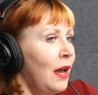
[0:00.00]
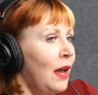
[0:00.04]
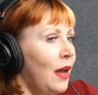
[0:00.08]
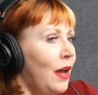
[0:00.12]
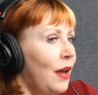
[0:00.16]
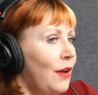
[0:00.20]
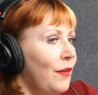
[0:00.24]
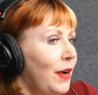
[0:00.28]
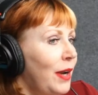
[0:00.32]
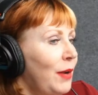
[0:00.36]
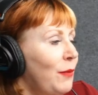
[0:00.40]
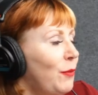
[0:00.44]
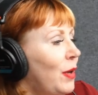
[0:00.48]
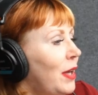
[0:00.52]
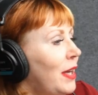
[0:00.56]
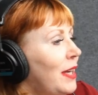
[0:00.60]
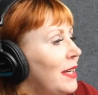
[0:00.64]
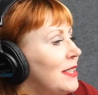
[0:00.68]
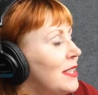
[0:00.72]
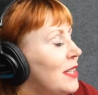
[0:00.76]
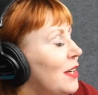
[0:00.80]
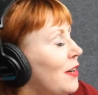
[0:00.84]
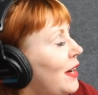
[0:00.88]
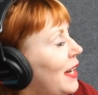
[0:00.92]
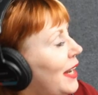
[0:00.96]
All right. Well,
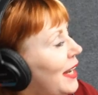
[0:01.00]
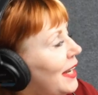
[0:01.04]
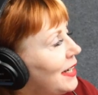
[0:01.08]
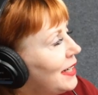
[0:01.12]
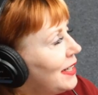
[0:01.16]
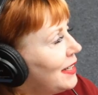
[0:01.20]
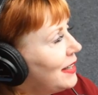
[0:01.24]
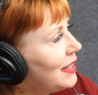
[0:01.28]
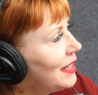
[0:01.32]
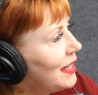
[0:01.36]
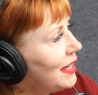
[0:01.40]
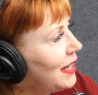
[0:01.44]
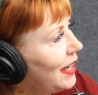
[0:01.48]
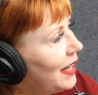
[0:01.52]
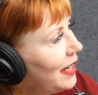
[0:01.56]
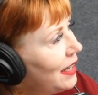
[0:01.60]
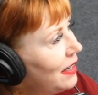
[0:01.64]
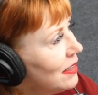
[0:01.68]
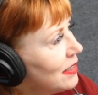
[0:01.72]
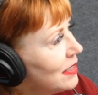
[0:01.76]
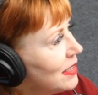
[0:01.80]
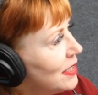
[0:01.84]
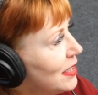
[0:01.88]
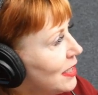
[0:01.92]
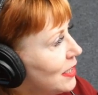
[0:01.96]
is there anything
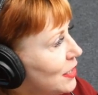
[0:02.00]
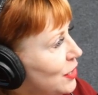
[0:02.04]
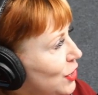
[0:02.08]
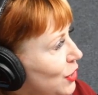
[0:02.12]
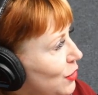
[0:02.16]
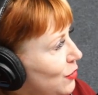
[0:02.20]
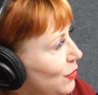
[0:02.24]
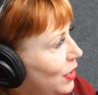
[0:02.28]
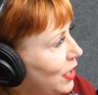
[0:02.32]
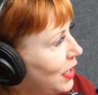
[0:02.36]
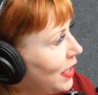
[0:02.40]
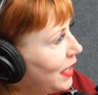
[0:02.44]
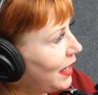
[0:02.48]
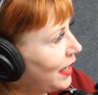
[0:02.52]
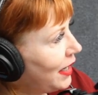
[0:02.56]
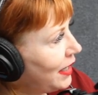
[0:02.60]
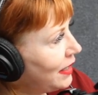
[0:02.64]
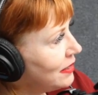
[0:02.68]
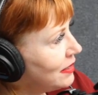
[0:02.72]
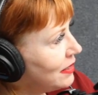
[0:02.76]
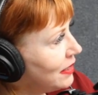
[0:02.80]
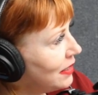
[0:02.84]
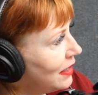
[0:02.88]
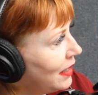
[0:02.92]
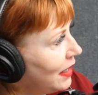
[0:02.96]
else that you want to
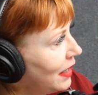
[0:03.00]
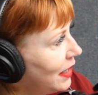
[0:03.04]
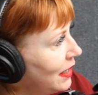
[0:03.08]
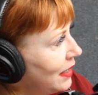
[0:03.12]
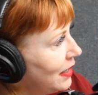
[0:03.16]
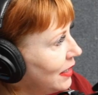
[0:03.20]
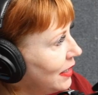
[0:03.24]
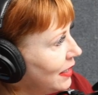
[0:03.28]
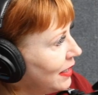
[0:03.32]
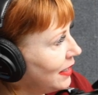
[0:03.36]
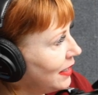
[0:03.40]
add today?